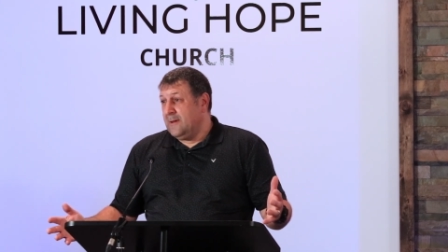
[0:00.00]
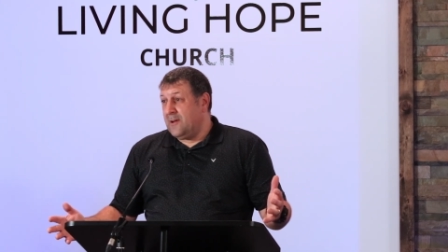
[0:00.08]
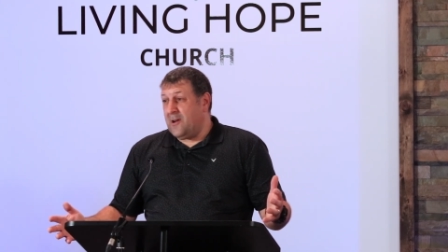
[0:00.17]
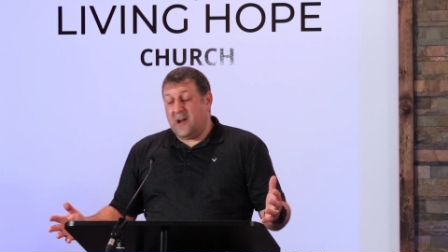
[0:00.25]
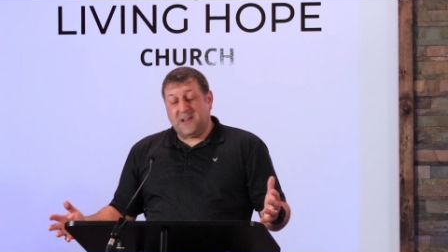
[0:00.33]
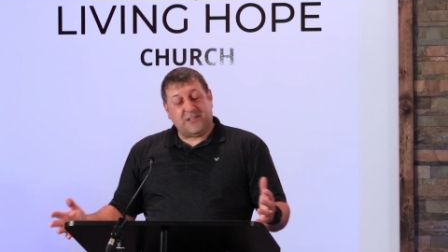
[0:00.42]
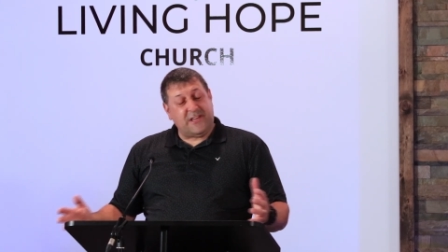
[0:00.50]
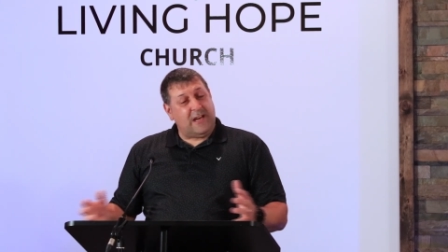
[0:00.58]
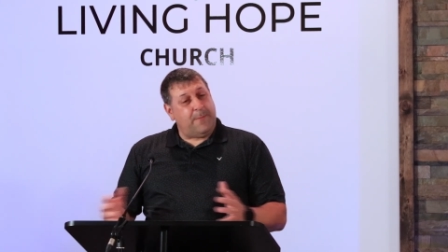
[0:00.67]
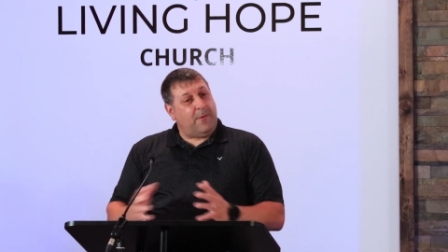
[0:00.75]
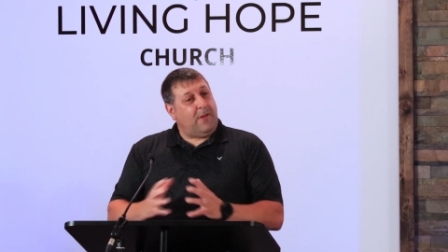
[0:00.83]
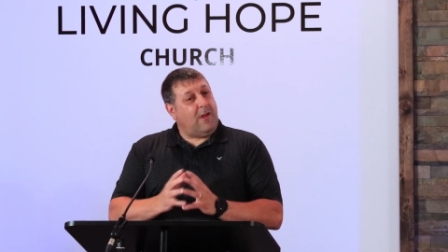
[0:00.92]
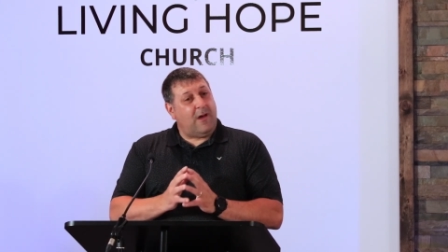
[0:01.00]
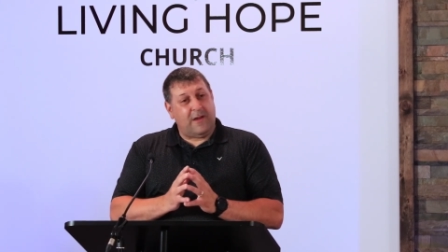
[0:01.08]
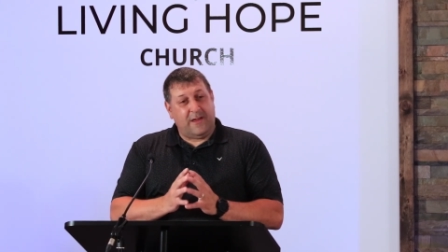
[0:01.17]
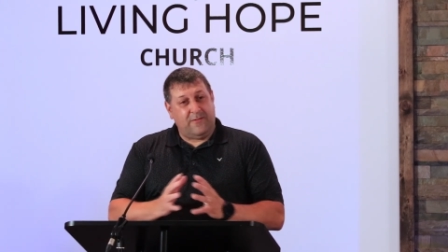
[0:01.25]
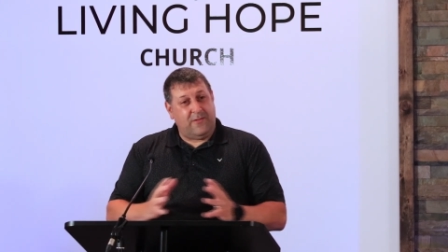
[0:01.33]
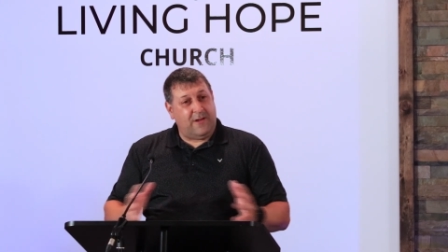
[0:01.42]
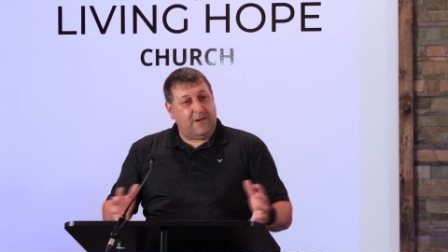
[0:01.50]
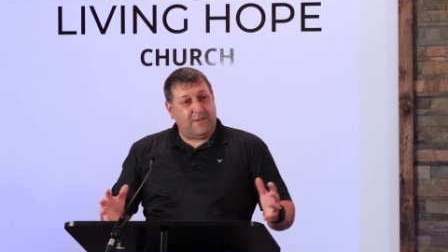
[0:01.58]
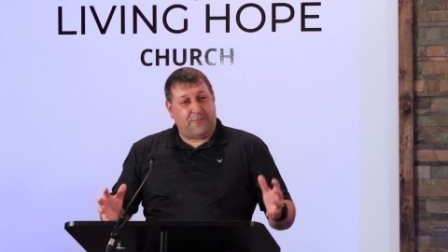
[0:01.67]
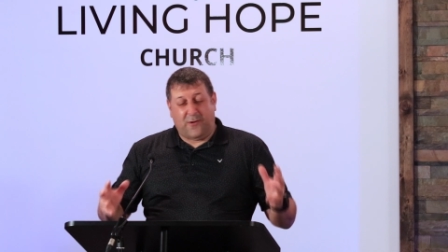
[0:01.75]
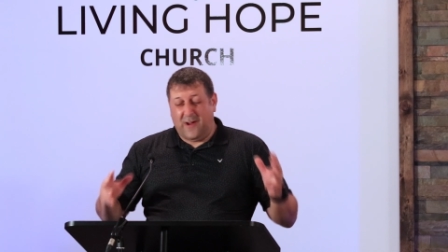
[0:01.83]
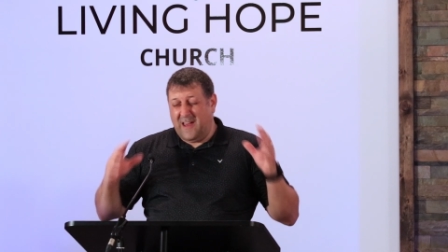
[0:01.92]
God set up a law in there
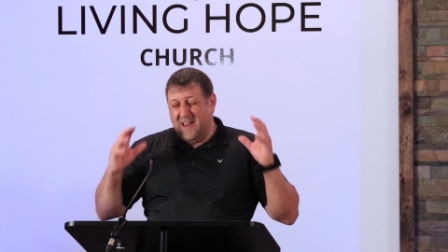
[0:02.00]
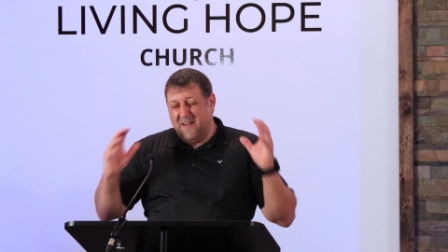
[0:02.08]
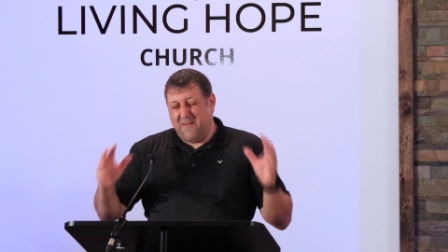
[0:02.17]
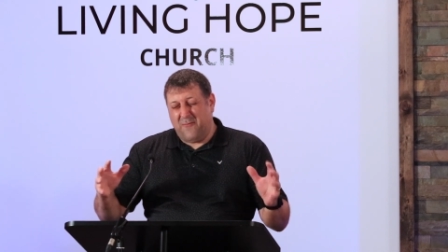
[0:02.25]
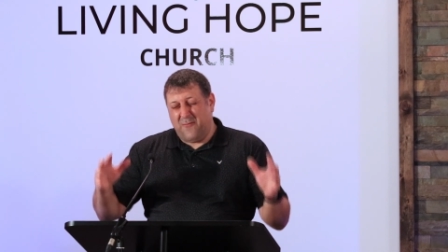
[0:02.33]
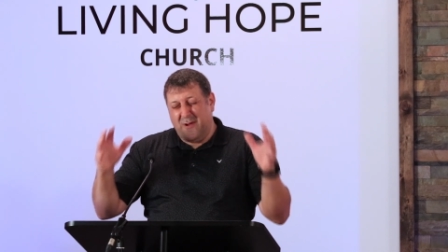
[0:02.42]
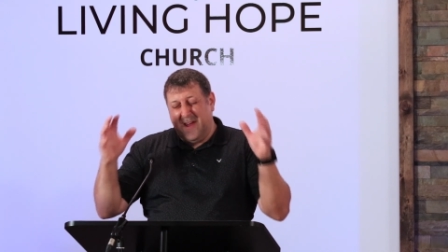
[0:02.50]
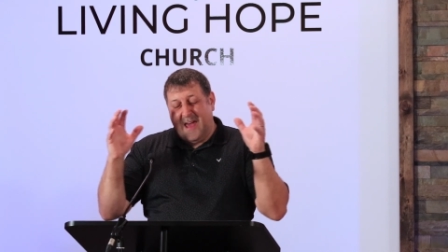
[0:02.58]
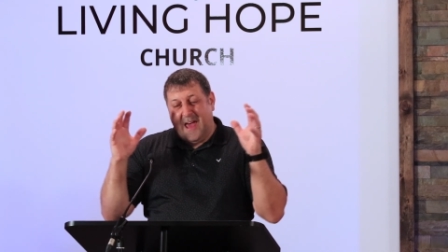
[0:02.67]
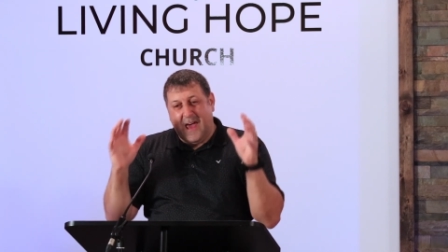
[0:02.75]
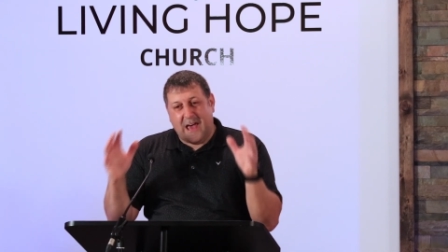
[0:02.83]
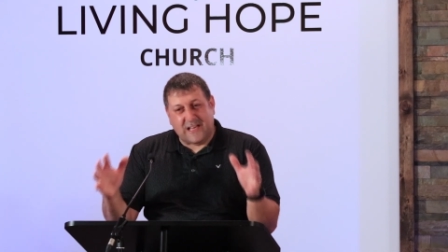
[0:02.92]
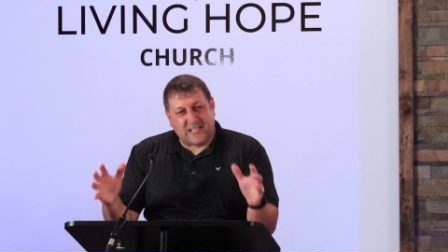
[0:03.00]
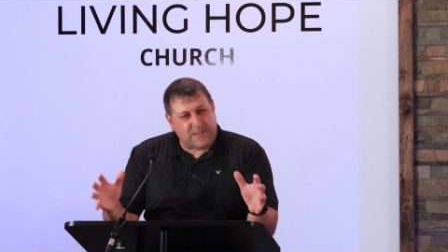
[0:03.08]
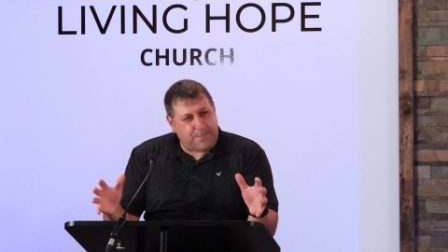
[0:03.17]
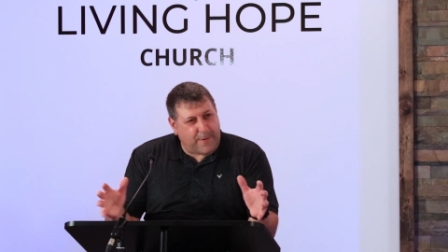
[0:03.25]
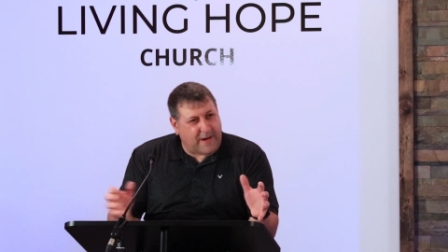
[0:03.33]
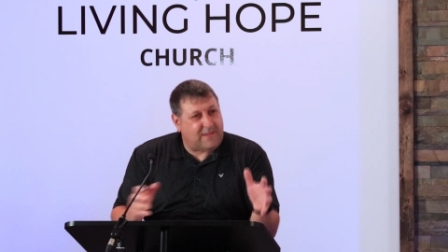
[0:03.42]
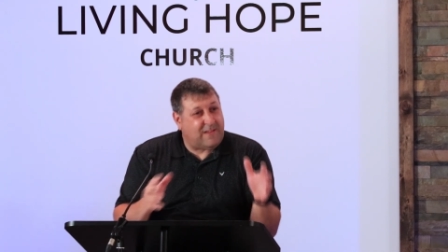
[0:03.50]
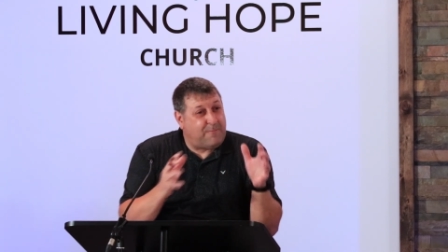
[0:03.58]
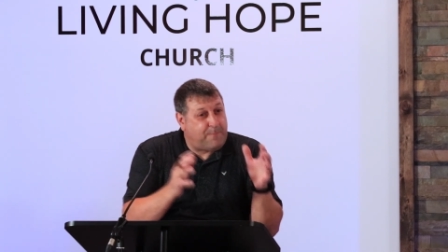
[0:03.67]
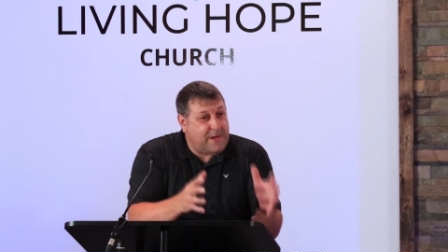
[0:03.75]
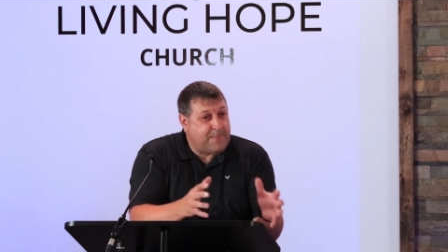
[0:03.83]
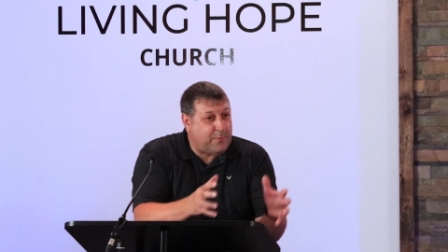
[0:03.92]
for every aspect
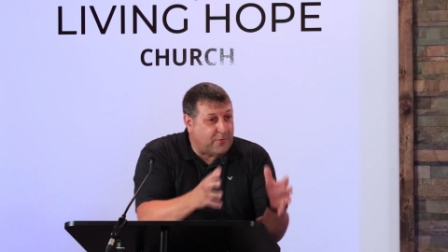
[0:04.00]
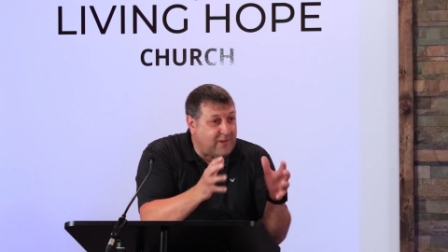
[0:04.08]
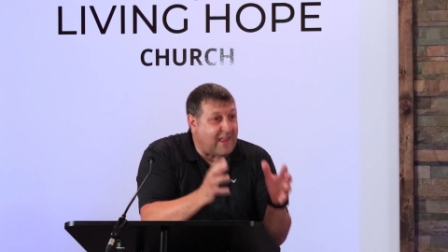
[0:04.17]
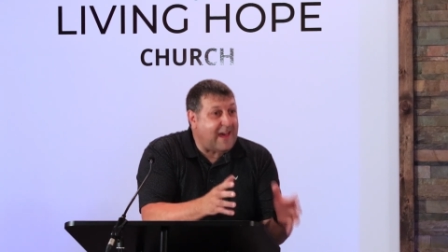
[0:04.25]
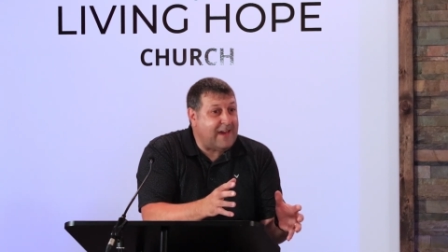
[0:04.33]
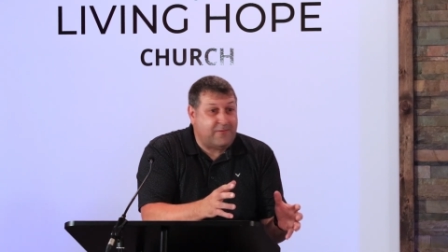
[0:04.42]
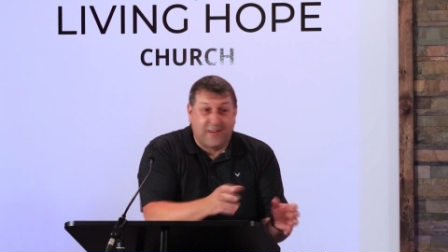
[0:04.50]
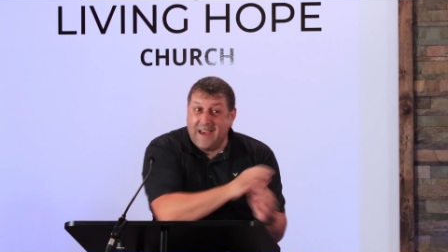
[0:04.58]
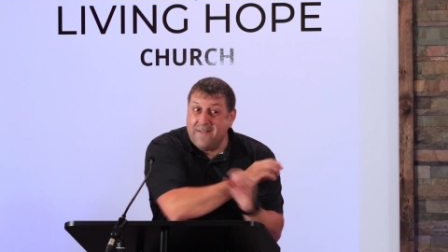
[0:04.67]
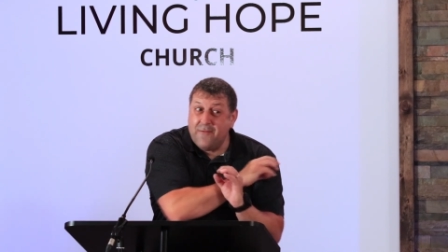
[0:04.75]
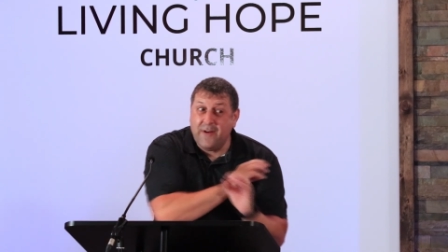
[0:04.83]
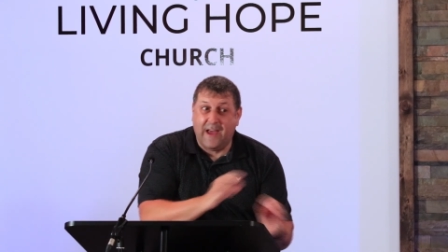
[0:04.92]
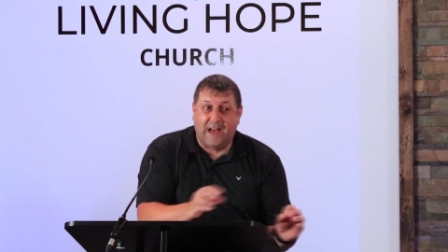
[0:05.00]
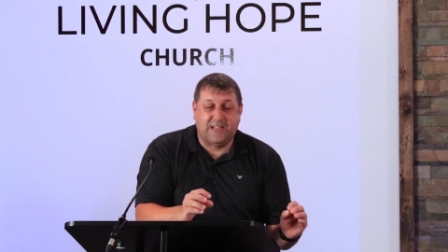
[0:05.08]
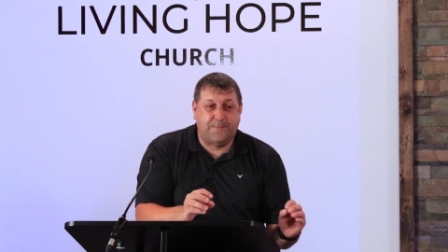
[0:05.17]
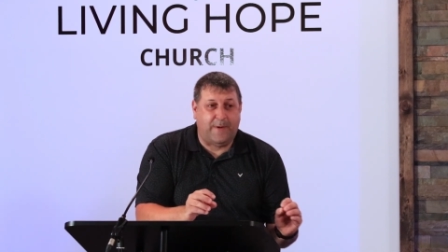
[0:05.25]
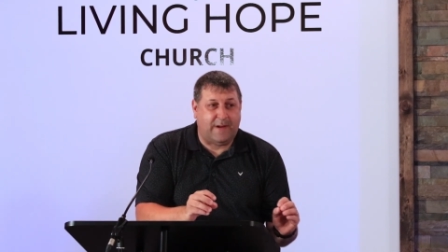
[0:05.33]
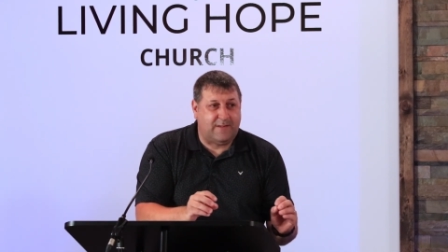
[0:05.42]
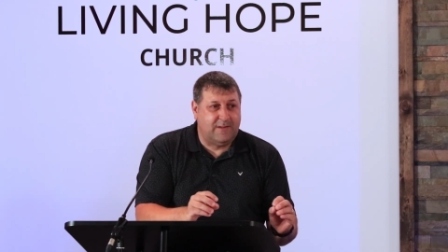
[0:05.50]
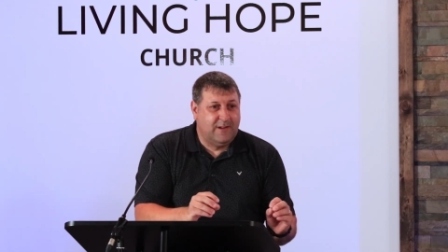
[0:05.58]
of people's lives, every aspect.